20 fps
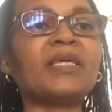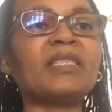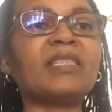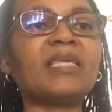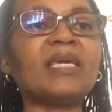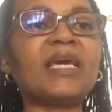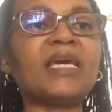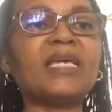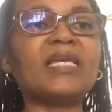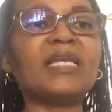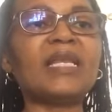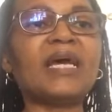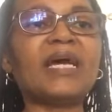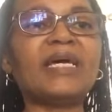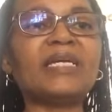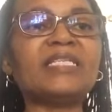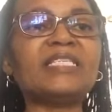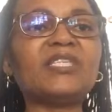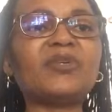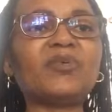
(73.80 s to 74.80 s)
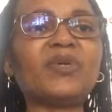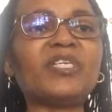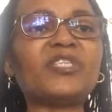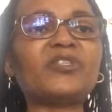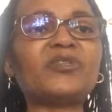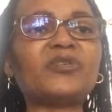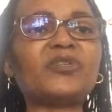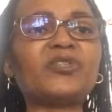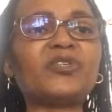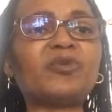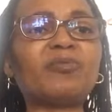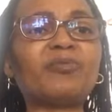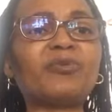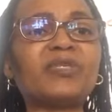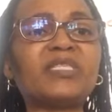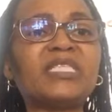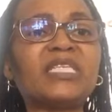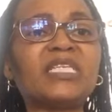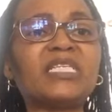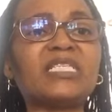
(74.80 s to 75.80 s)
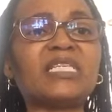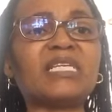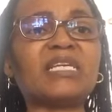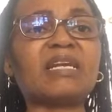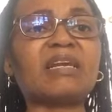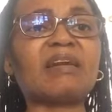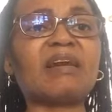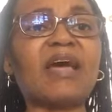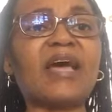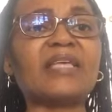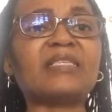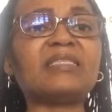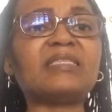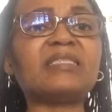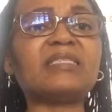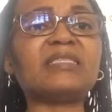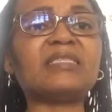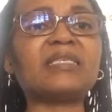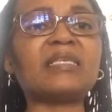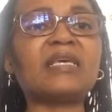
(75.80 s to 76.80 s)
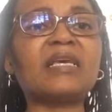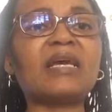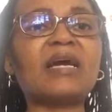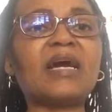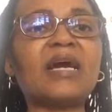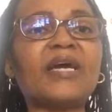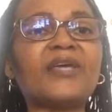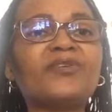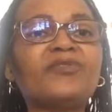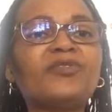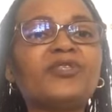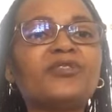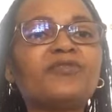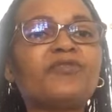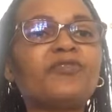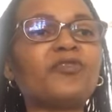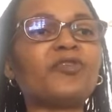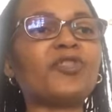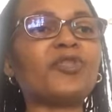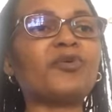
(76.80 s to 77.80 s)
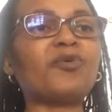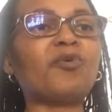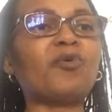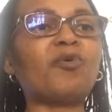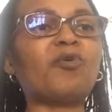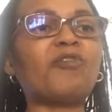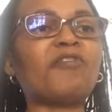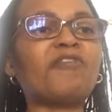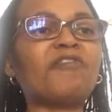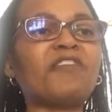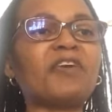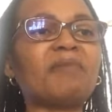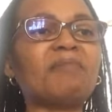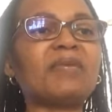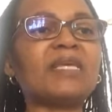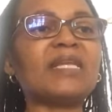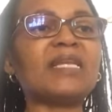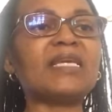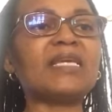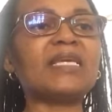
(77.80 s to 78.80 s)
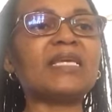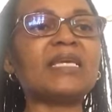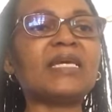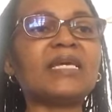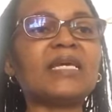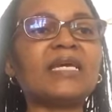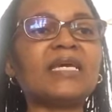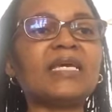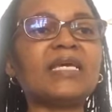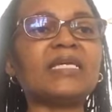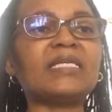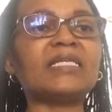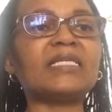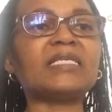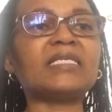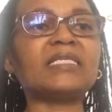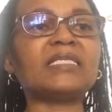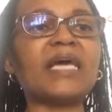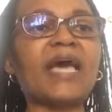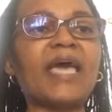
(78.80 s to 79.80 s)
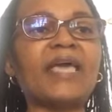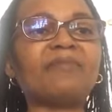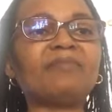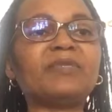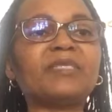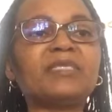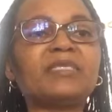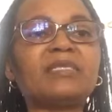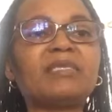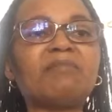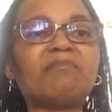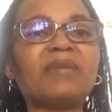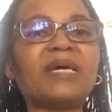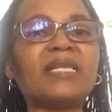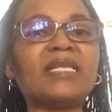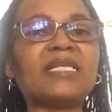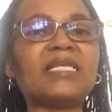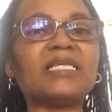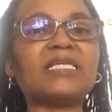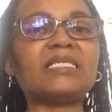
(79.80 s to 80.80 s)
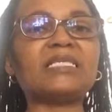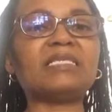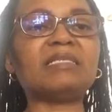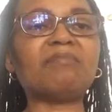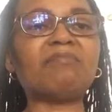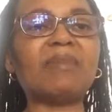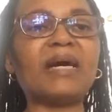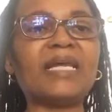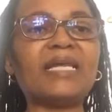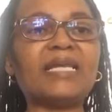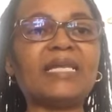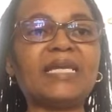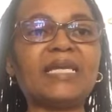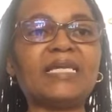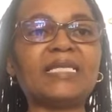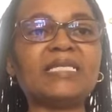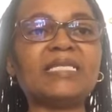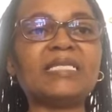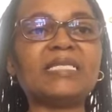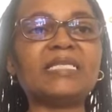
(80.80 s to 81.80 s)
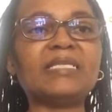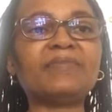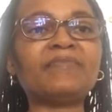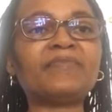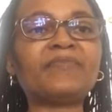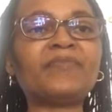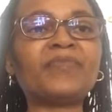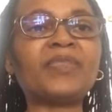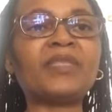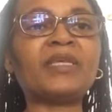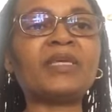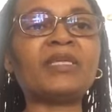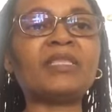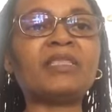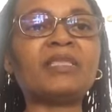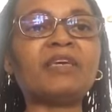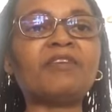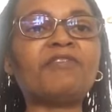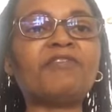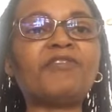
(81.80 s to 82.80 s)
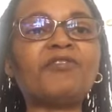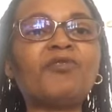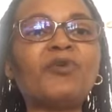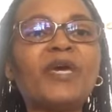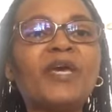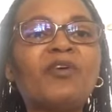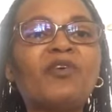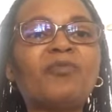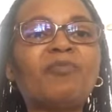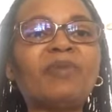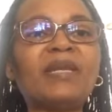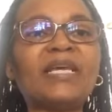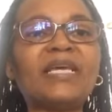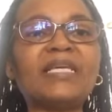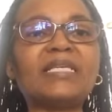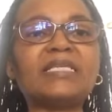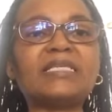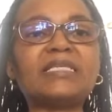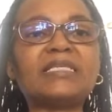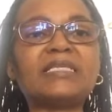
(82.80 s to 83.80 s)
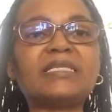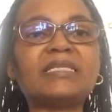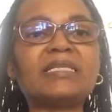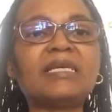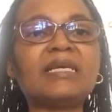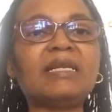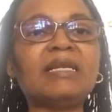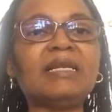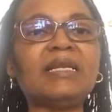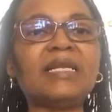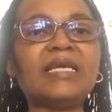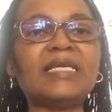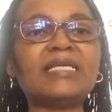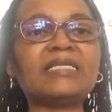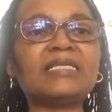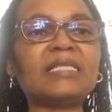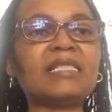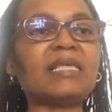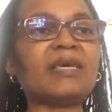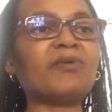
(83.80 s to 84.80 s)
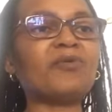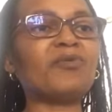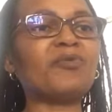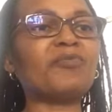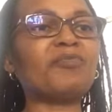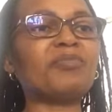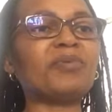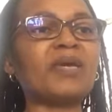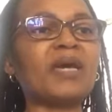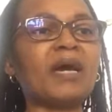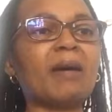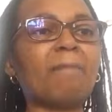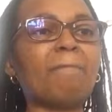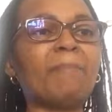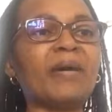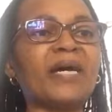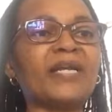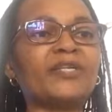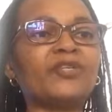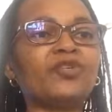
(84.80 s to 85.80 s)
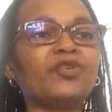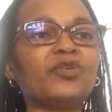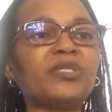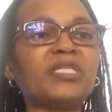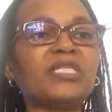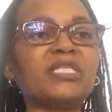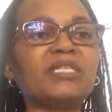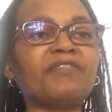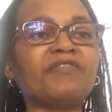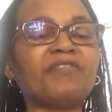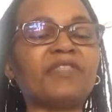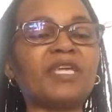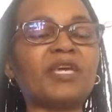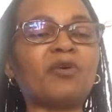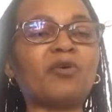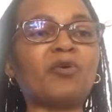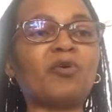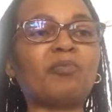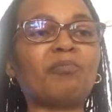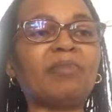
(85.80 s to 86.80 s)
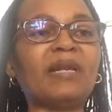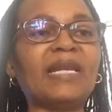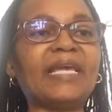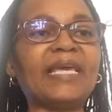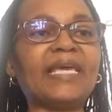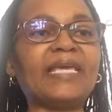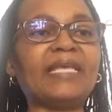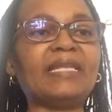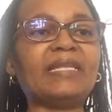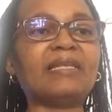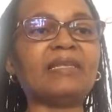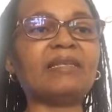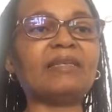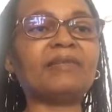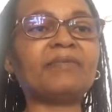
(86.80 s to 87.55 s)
Their inadequate social protection grants are used for the whole family, and at times the money is demanded. They feel helpless, lest they will be abandoned if they complain.